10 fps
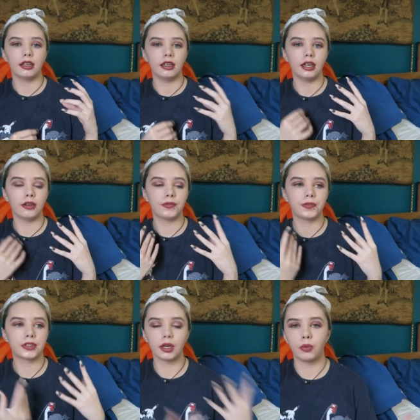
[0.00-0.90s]

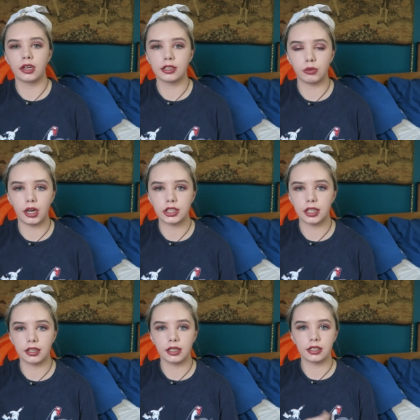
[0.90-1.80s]
if someone is
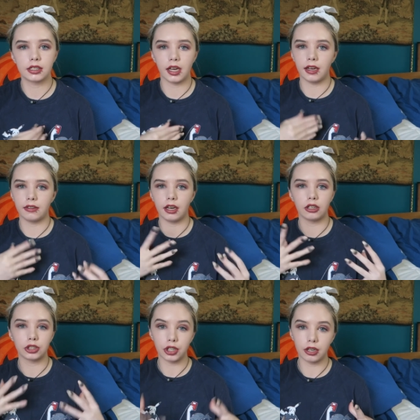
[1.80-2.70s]
watching this and they
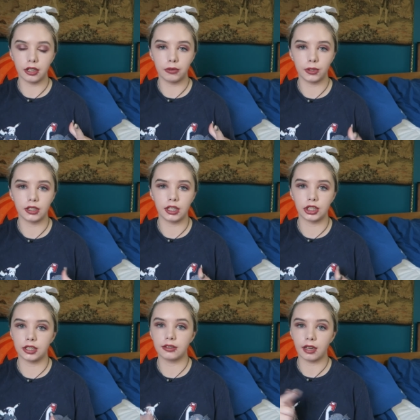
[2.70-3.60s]
are struggling with
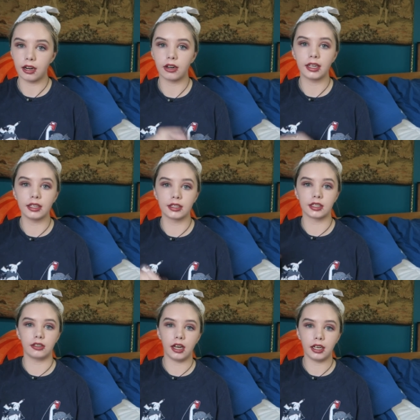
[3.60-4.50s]
addiction, there is
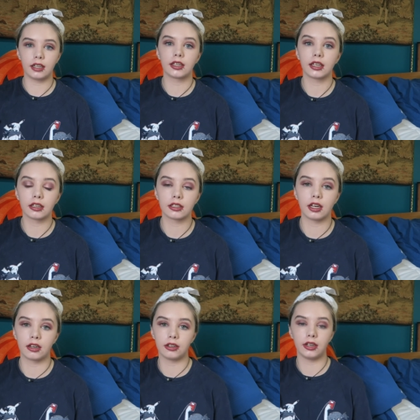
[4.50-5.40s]
a light at the end of the
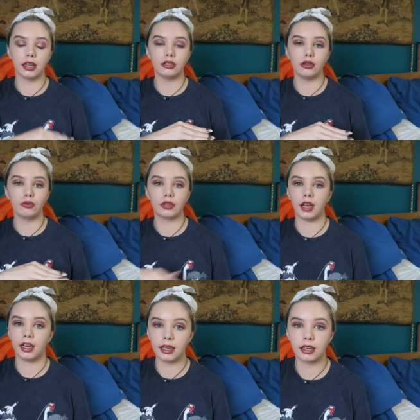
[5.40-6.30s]
tunnel and you
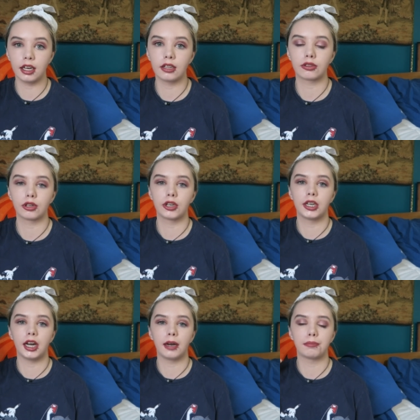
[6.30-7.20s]
can get through
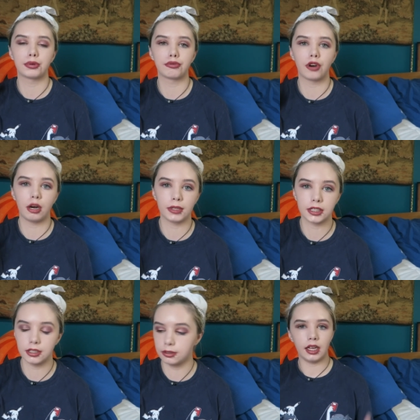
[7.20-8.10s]
it, I promise
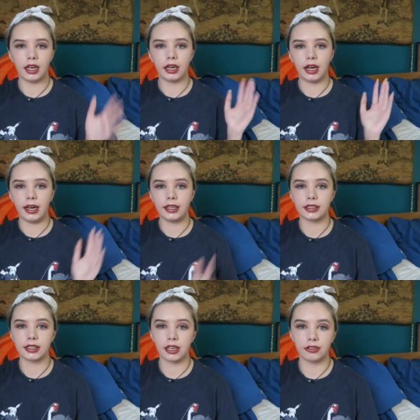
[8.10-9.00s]
you. And I hate to
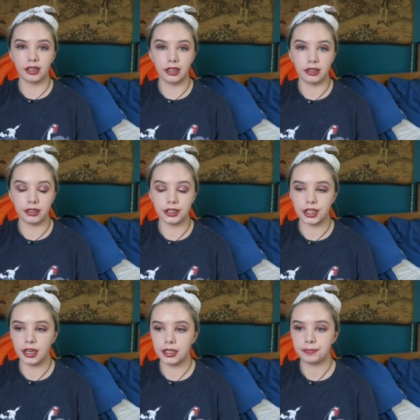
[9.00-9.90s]
sound really
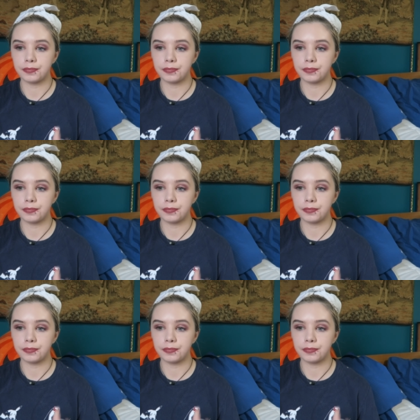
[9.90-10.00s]
cliche,